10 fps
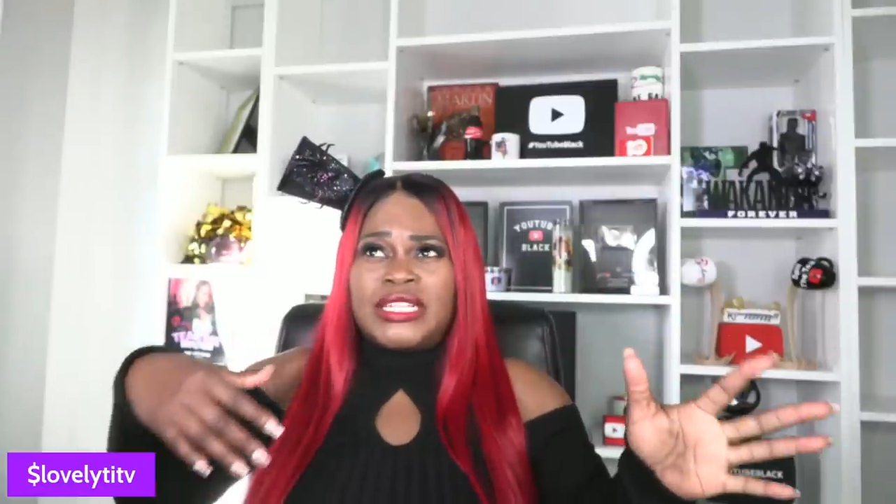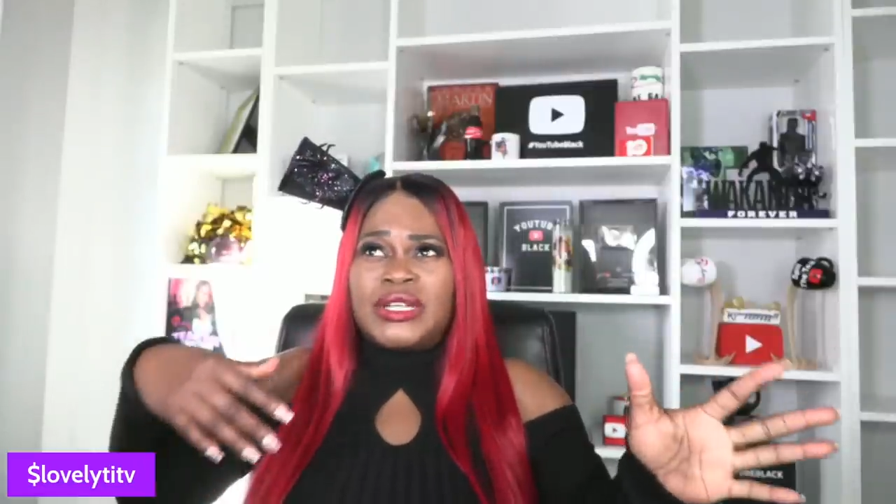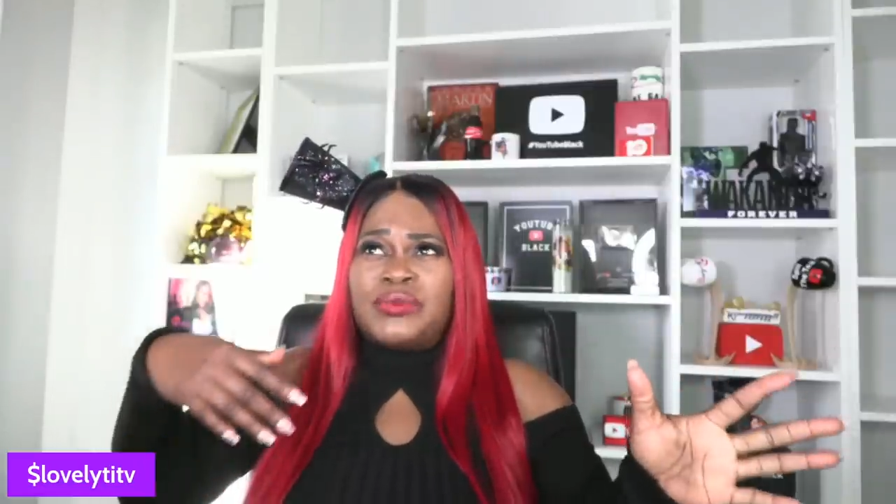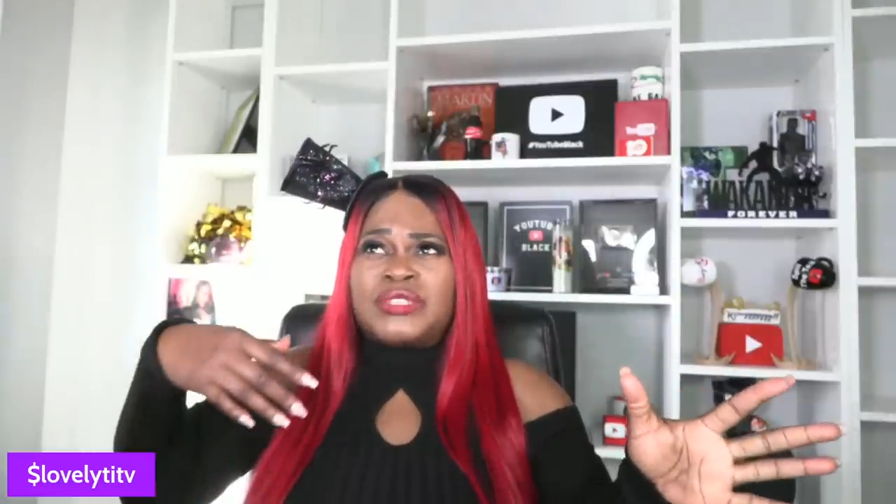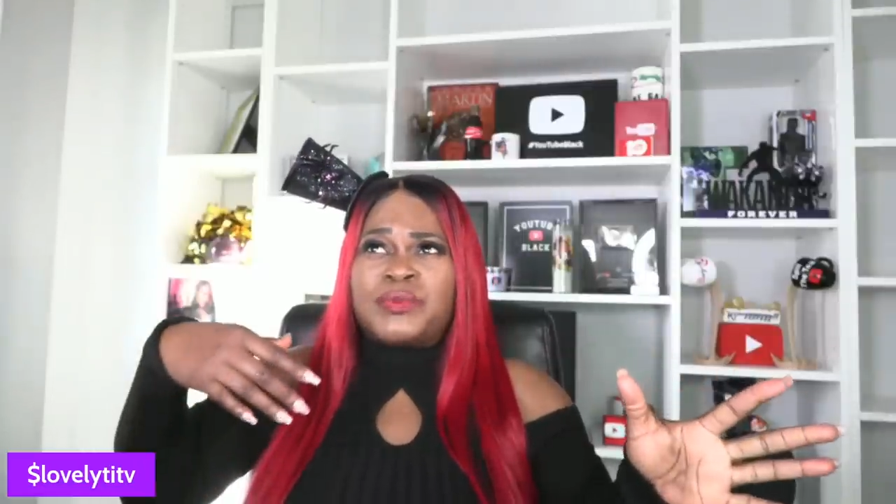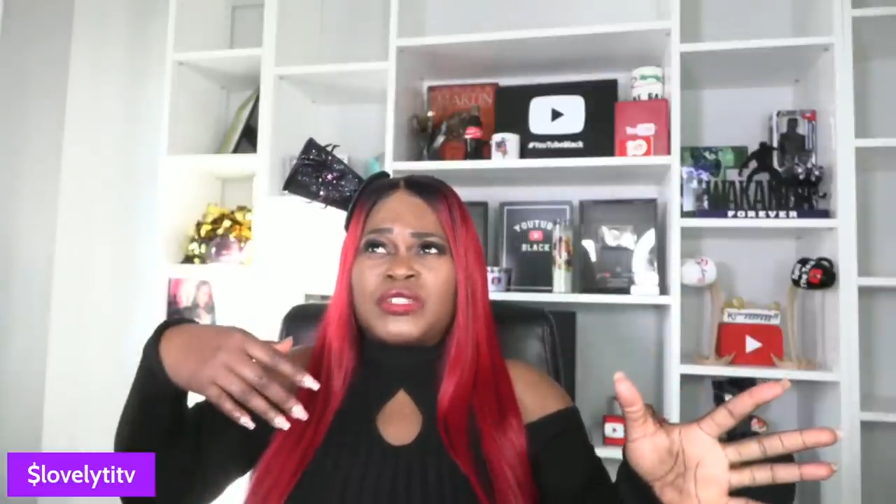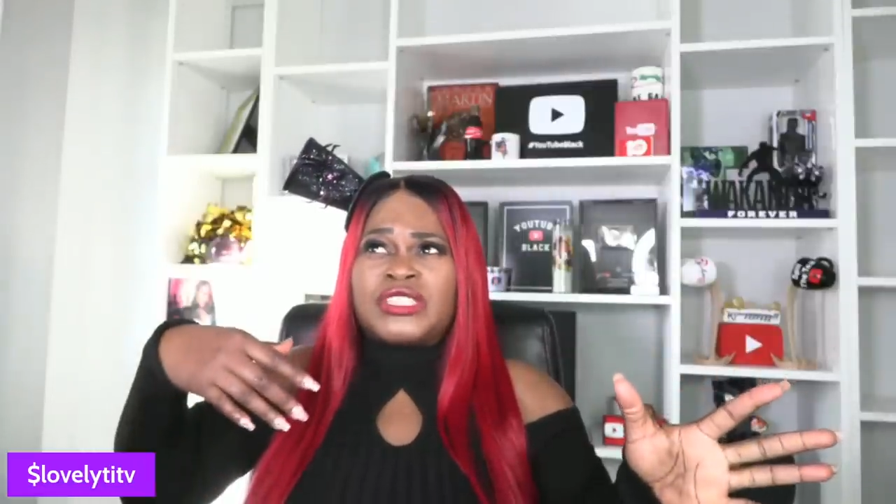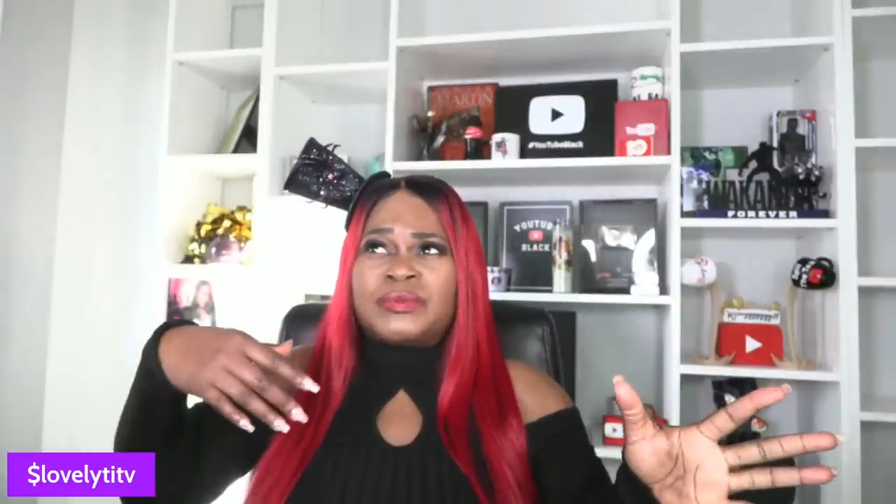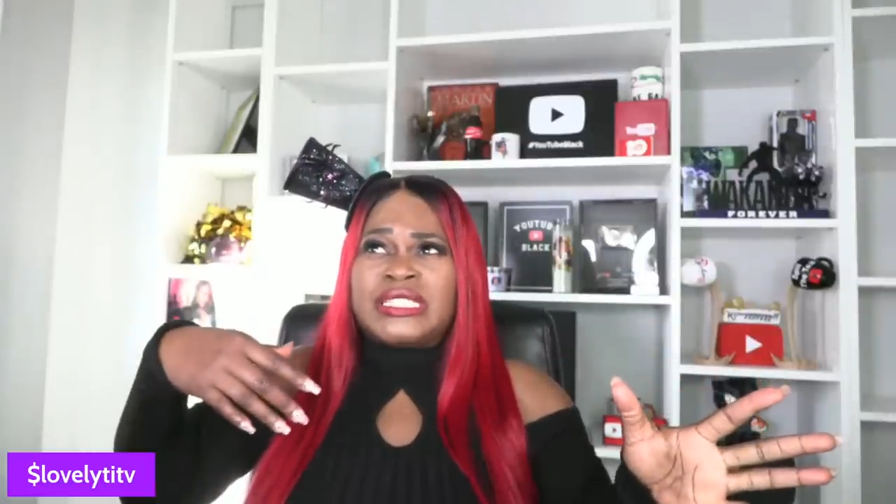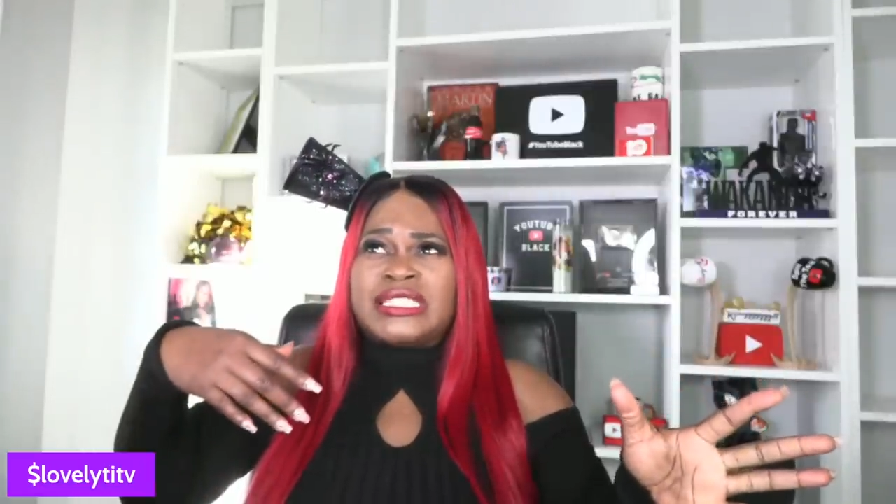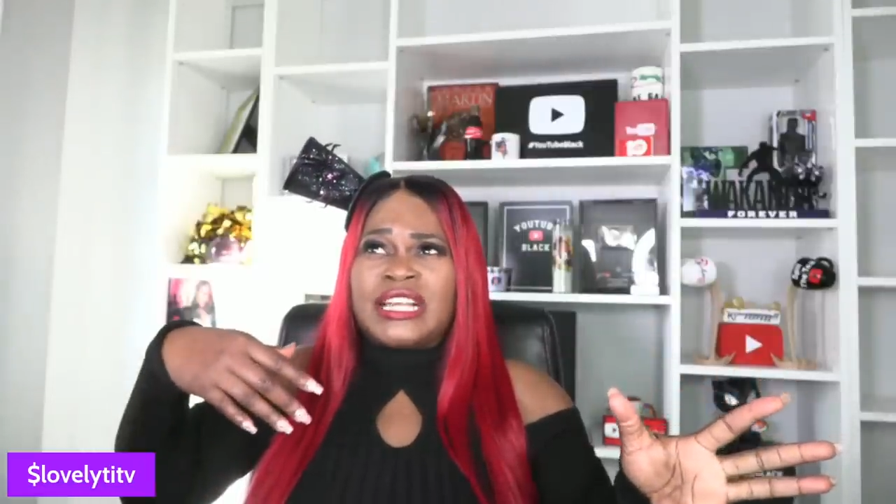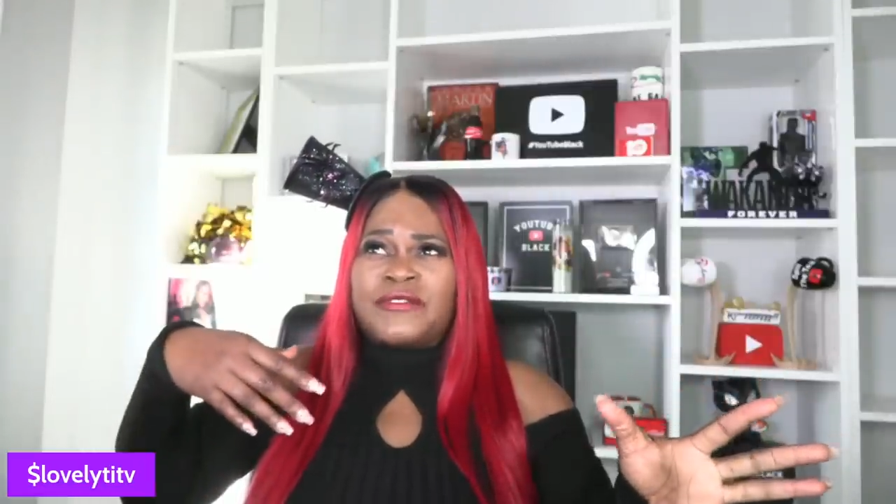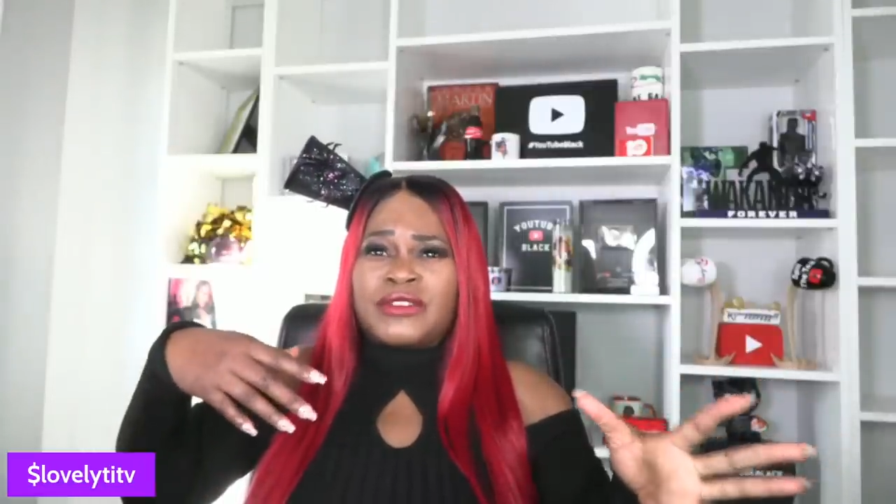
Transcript: it was supposed to be set